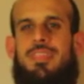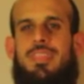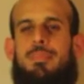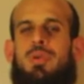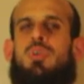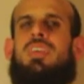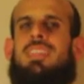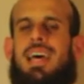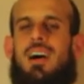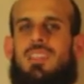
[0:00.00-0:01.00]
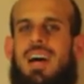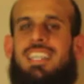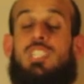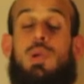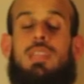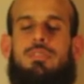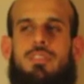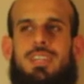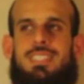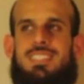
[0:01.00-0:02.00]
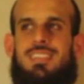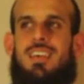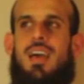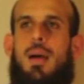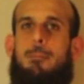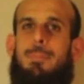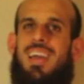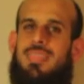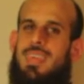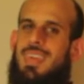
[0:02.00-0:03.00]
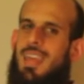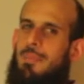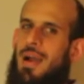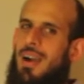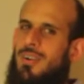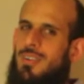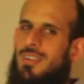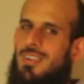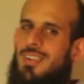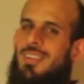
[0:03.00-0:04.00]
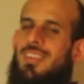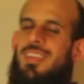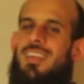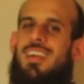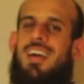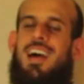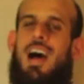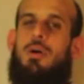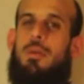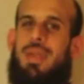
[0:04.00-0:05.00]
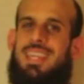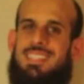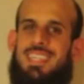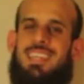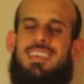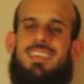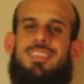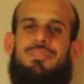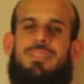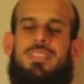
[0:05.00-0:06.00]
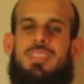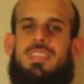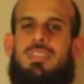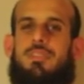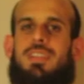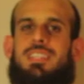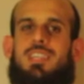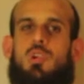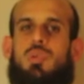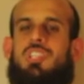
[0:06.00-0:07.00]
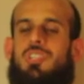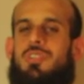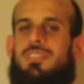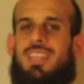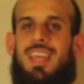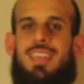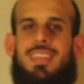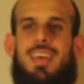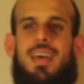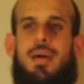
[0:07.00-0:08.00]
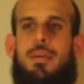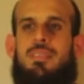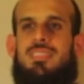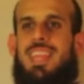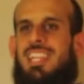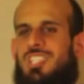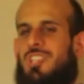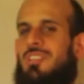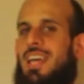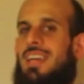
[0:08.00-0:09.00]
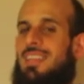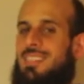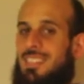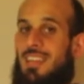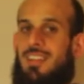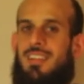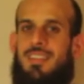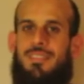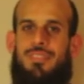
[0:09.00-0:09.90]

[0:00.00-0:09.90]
the beauty that Allah has created for us. By thinking about how amazing the different creatures and nature that is there.